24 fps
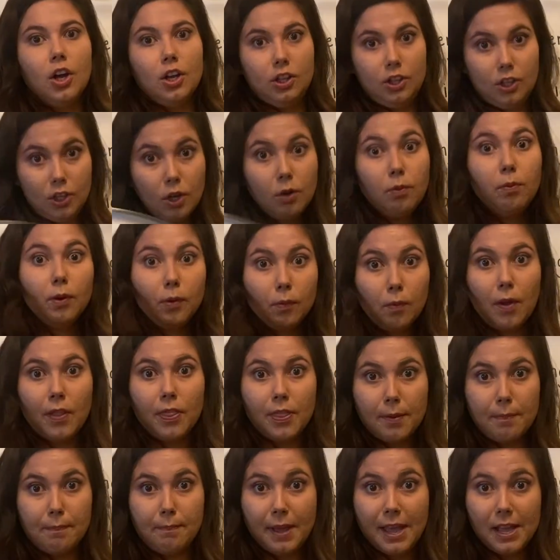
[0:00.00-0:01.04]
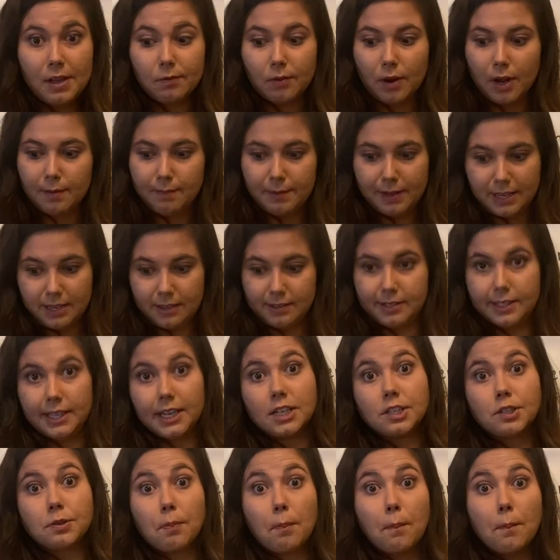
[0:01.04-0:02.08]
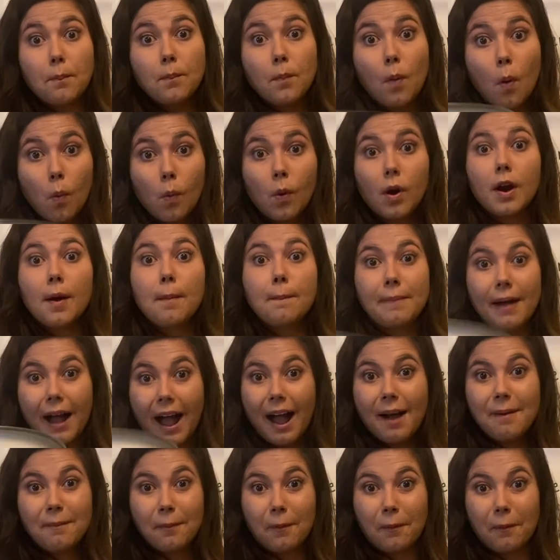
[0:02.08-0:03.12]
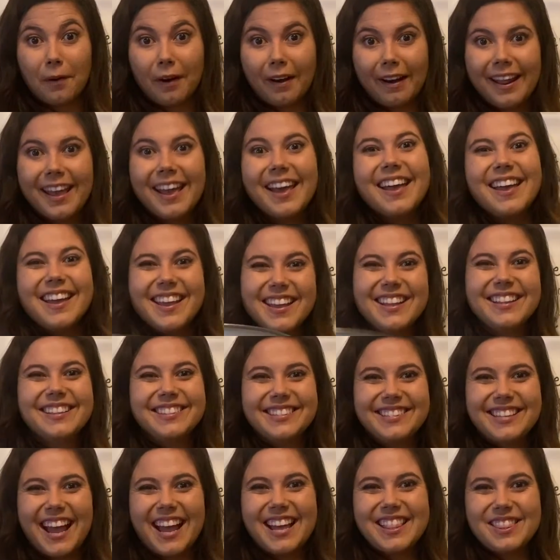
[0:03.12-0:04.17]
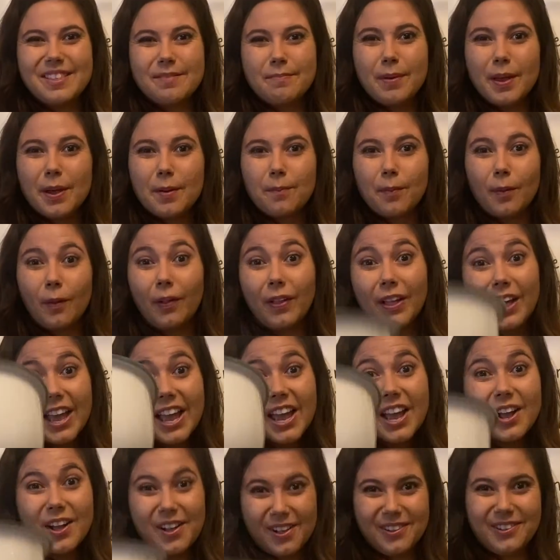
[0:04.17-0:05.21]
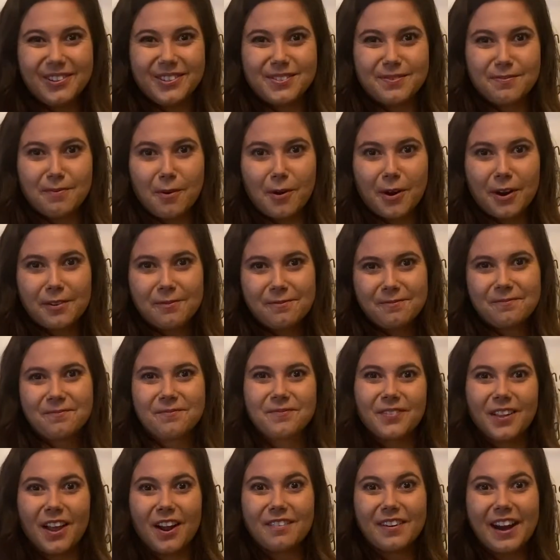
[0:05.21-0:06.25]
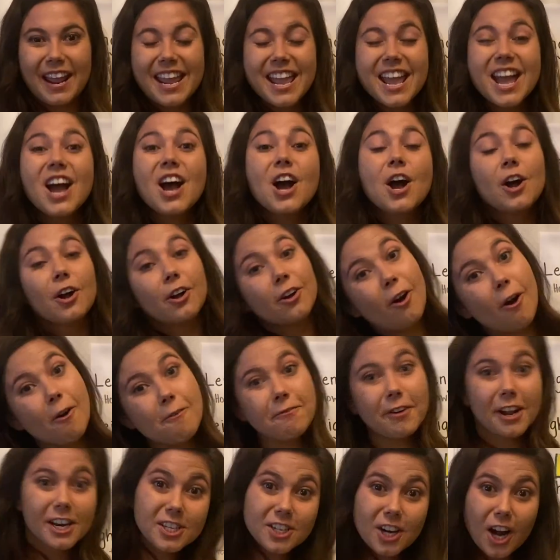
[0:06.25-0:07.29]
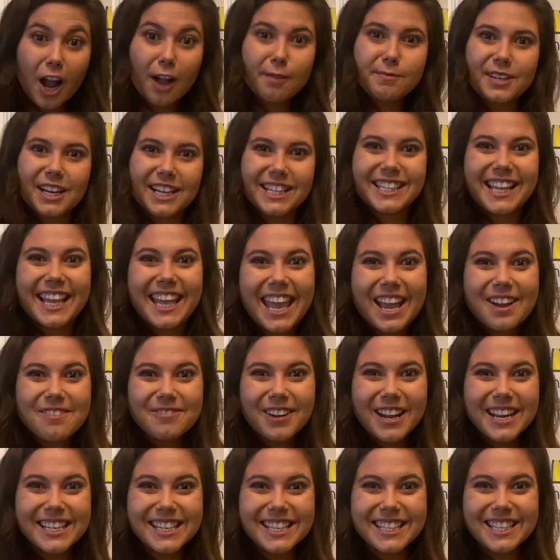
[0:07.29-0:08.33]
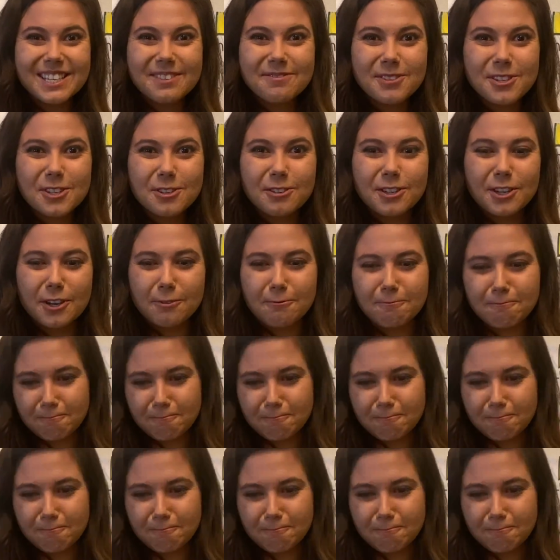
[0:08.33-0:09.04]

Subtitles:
You would want the big one because there's more popcorn inside the big bowl. It holds more, all right? Go find your objects. I can't wait to see what you do.